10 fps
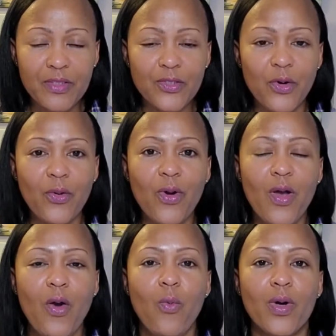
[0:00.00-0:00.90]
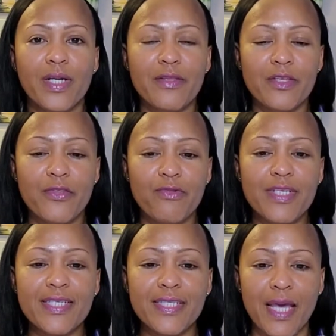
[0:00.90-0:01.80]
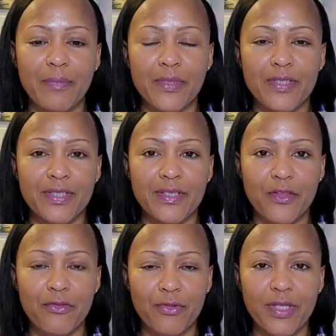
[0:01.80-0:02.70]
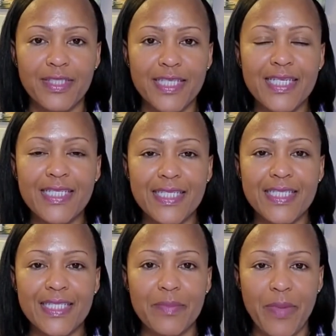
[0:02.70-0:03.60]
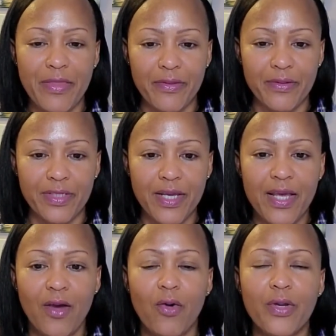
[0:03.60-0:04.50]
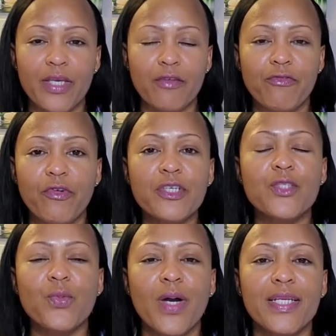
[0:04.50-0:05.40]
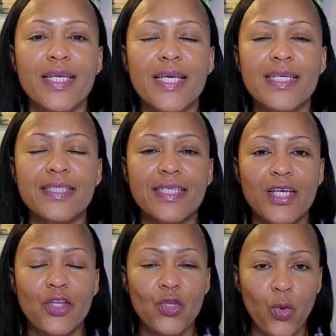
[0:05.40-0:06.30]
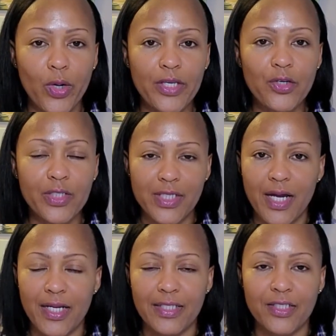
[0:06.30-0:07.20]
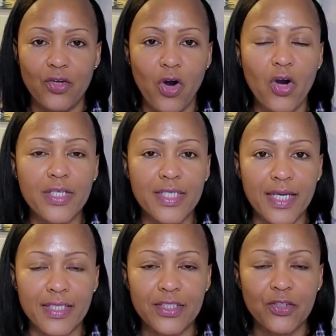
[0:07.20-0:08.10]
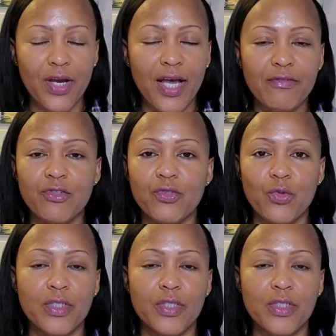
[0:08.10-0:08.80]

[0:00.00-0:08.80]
So what are the three steps, the, th the T C C method? Okay, the first one is knowing your targeted audience. You have to know